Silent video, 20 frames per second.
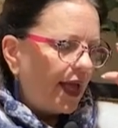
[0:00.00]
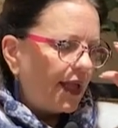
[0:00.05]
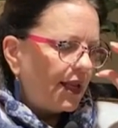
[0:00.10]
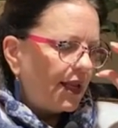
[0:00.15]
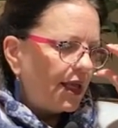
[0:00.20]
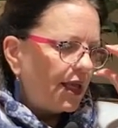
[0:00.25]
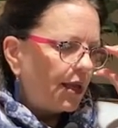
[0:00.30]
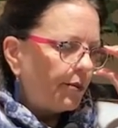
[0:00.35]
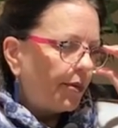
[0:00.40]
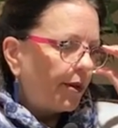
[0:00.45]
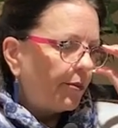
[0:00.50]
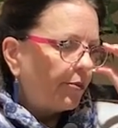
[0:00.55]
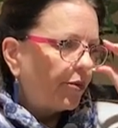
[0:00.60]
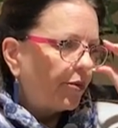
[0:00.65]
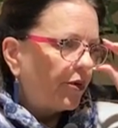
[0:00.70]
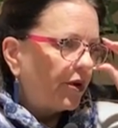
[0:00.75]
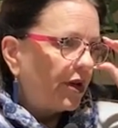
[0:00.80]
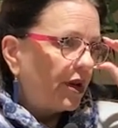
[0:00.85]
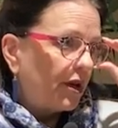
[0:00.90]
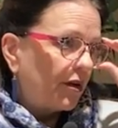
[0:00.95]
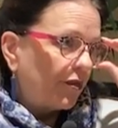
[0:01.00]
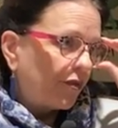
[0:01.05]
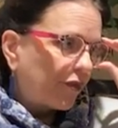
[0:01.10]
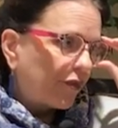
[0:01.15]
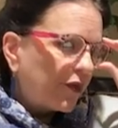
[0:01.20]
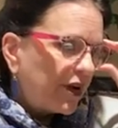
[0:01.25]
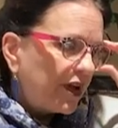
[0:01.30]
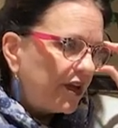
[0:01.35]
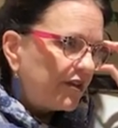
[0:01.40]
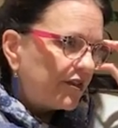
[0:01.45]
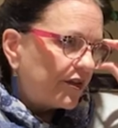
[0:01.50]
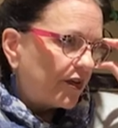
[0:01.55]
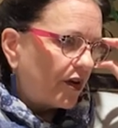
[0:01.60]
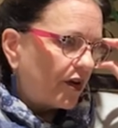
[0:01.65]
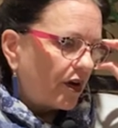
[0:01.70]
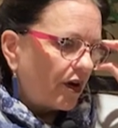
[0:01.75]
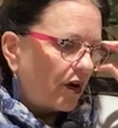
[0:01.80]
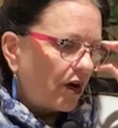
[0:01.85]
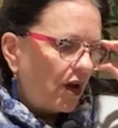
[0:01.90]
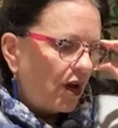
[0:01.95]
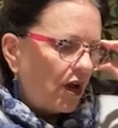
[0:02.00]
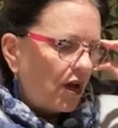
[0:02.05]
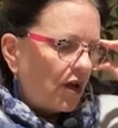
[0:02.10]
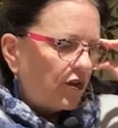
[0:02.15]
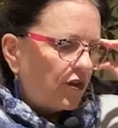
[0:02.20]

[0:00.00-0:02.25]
and he had been put in a freezer